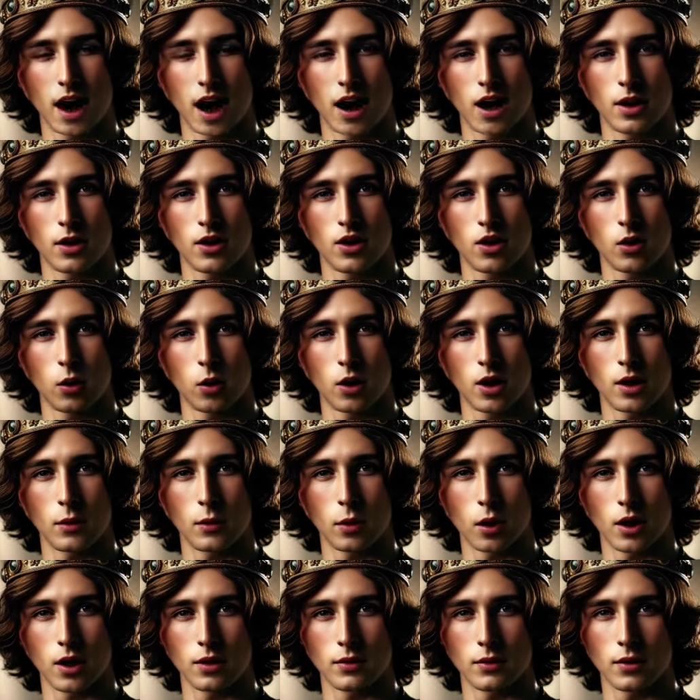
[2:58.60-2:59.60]
Others
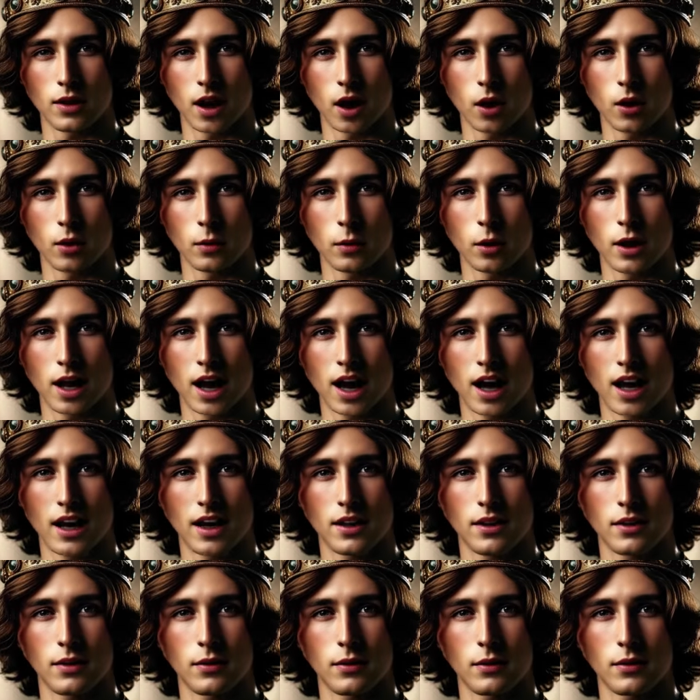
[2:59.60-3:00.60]
whisper of foul
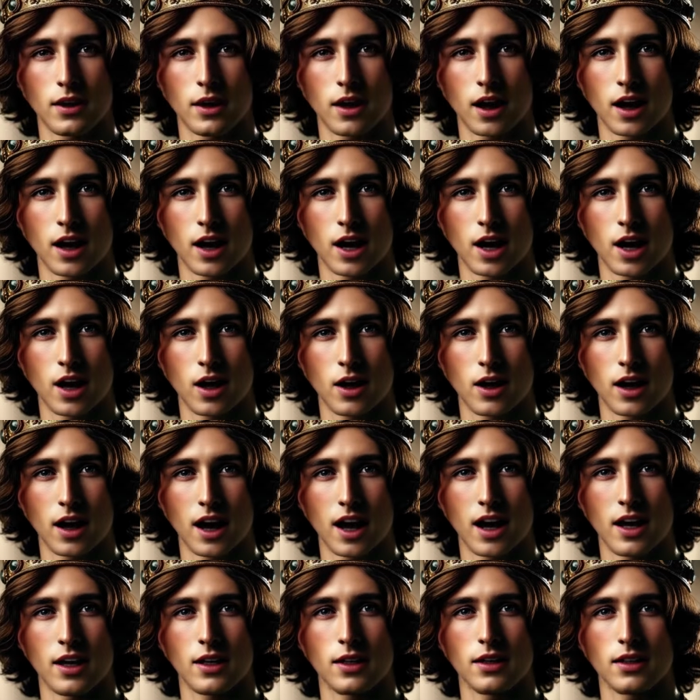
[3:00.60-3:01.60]
play, a young
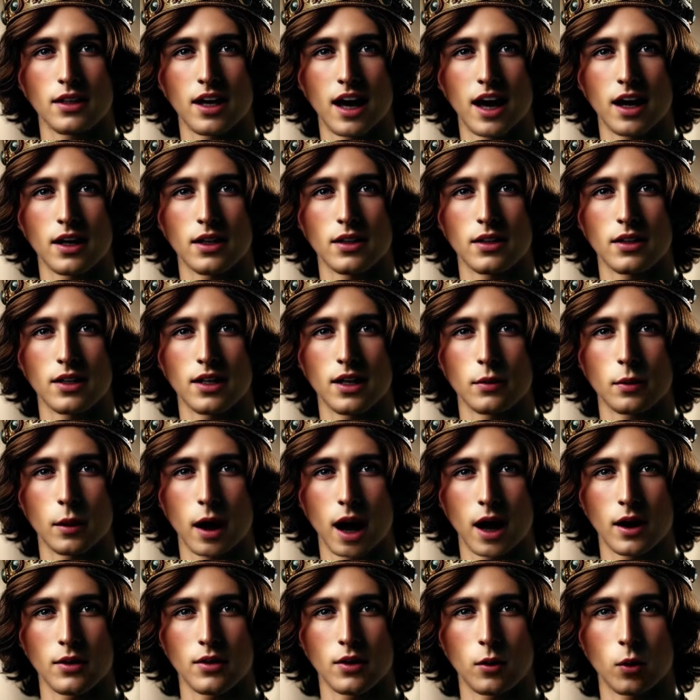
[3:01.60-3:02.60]
king's silence to
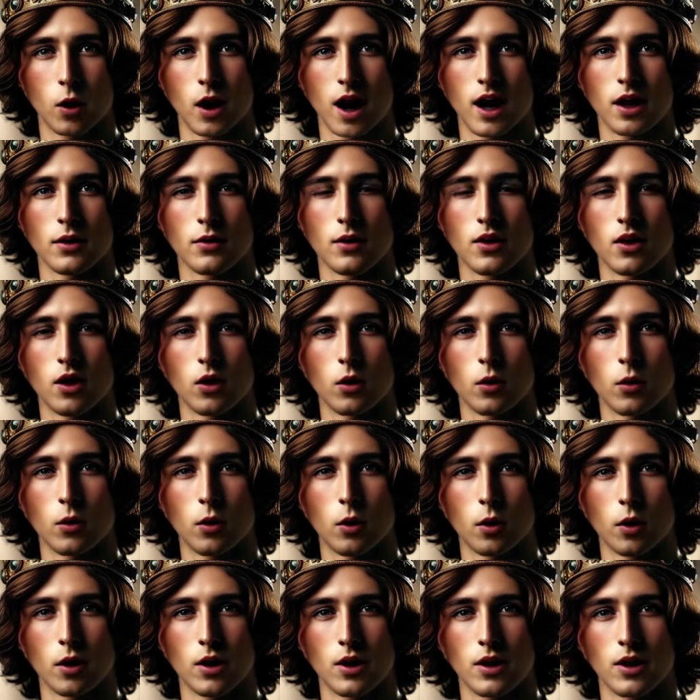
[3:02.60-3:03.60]
pave the way for new
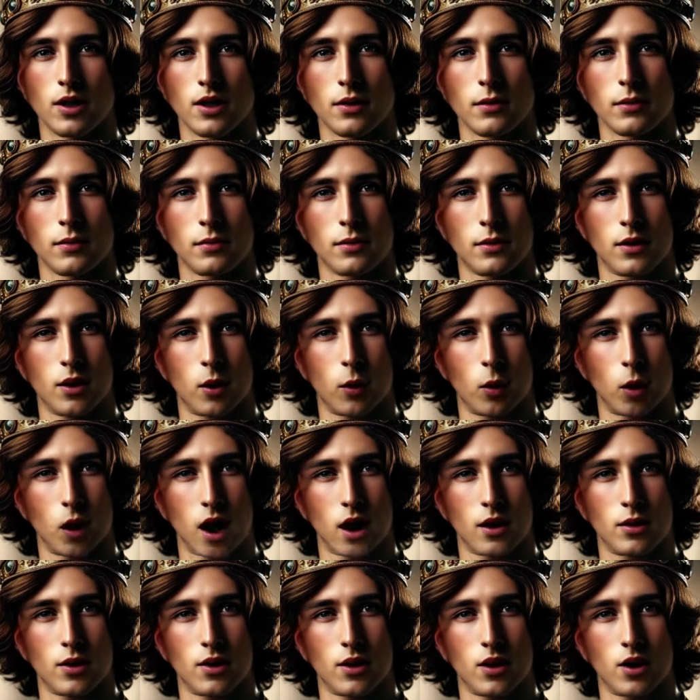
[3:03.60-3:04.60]
rulers.
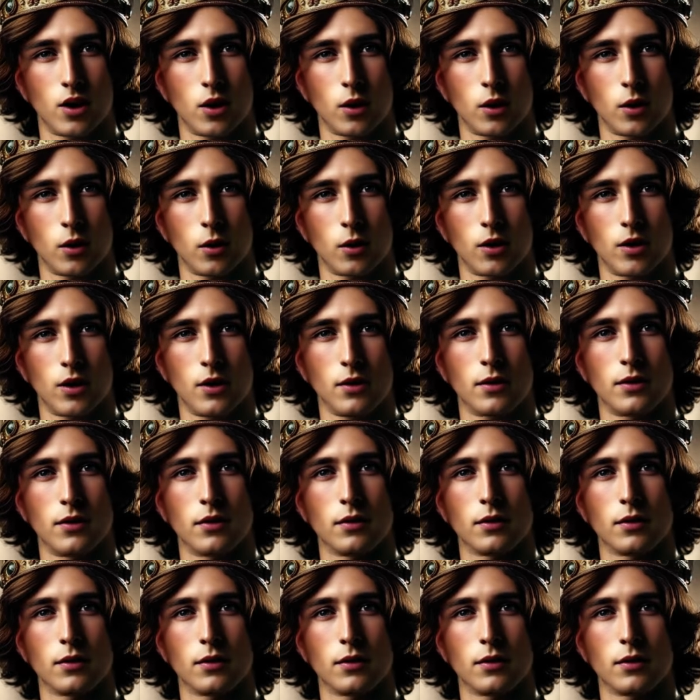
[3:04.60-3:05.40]
Whatever the truth,